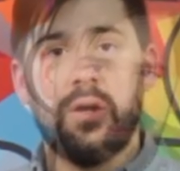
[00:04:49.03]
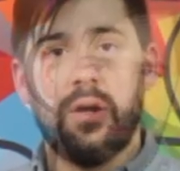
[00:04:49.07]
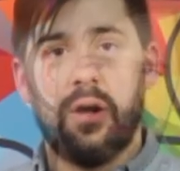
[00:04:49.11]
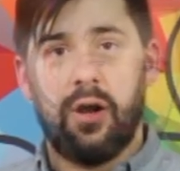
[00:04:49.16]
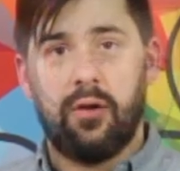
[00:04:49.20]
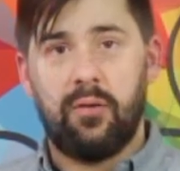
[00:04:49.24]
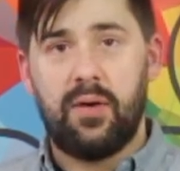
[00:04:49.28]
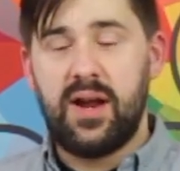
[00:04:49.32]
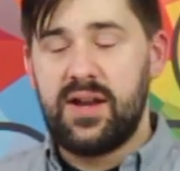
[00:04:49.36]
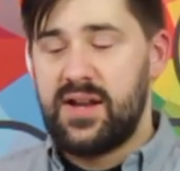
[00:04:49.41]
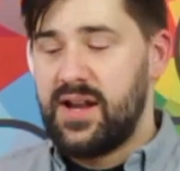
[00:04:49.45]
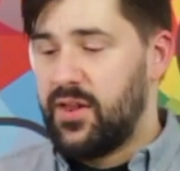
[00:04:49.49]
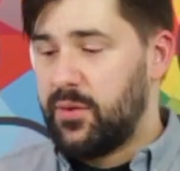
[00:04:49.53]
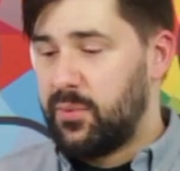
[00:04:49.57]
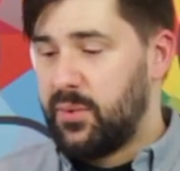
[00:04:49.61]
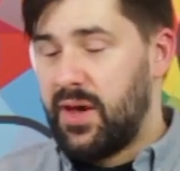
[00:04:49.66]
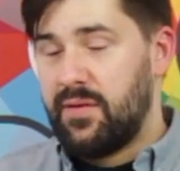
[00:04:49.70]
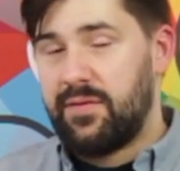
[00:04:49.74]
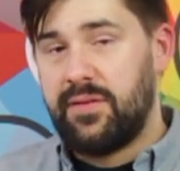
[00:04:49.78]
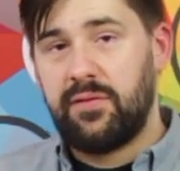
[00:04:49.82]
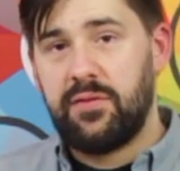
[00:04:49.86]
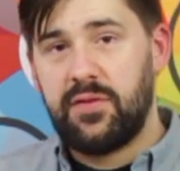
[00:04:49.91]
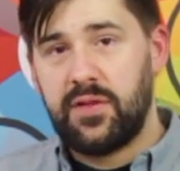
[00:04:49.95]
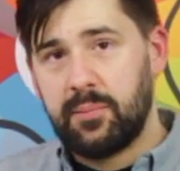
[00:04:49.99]
Alright, now that we
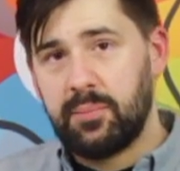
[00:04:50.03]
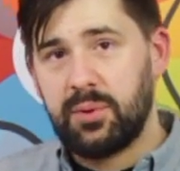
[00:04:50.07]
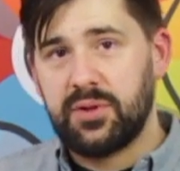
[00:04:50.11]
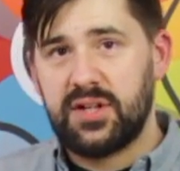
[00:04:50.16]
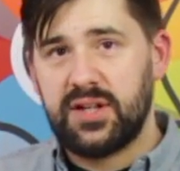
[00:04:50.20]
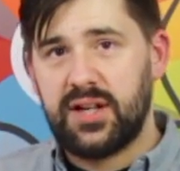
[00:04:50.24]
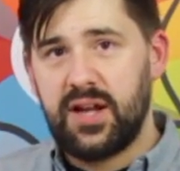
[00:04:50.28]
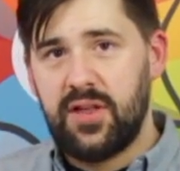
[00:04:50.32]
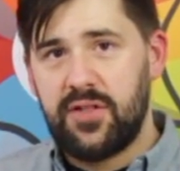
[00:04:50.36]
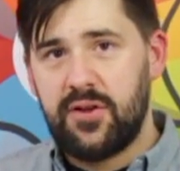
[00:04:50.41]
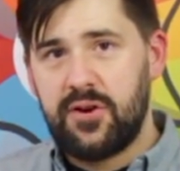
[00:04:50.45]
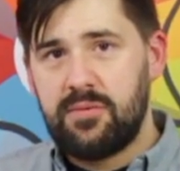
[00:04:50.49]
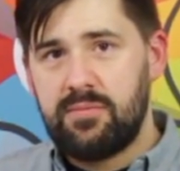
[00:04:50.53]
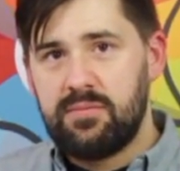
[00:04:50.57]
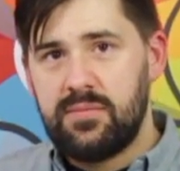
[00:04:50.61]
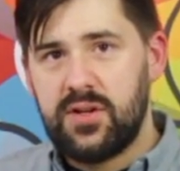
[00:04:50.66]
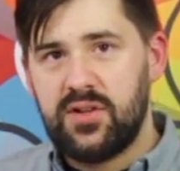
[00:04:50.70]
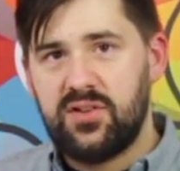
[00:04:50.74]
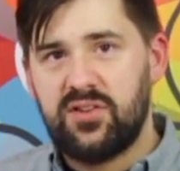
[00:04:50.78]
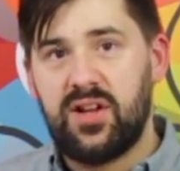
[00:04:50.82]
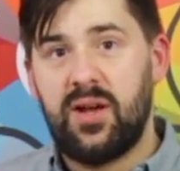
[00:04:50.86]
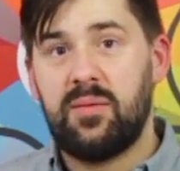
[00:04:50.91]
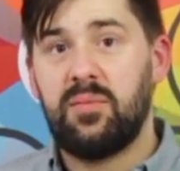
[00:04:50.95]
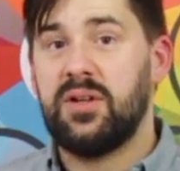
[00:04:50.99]
have everything put together,
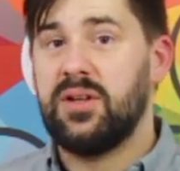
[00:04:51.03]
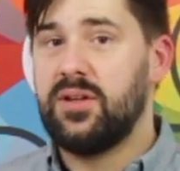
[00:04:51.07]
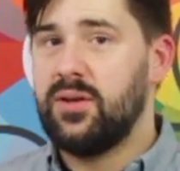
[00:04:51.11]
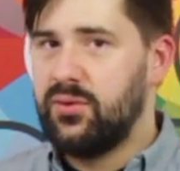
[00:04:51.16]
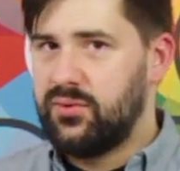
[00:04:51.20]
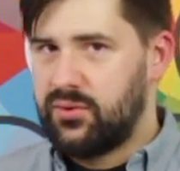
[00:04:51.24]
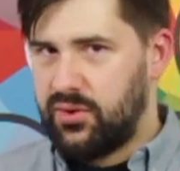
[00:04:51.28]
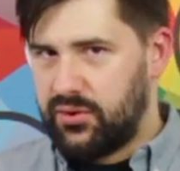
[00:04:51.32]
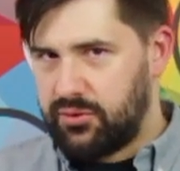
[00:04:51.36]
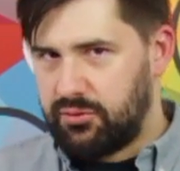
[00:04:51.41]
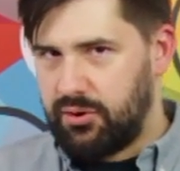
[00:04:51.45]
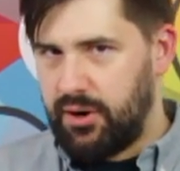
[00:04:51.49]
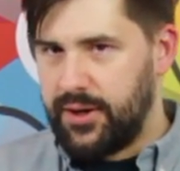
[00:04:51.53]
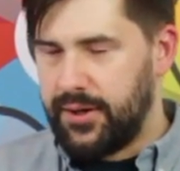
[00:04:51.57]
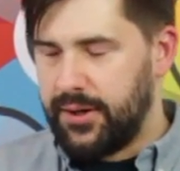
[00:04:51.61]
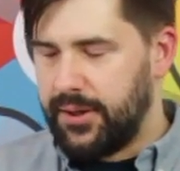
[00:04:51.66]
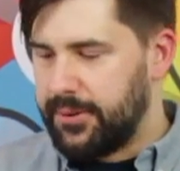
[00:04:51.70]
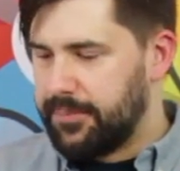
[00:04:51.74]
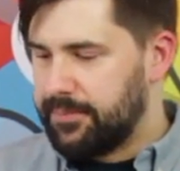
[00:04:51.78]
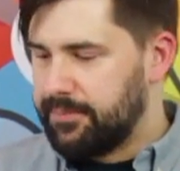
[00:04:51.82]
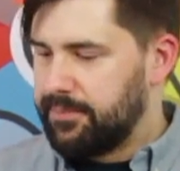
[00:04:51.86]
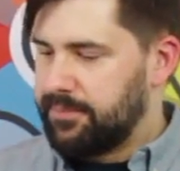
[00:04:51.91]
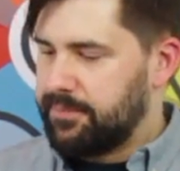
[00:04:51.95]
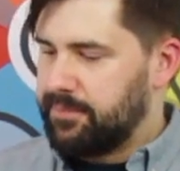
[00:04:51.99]
it's time to use this grinder.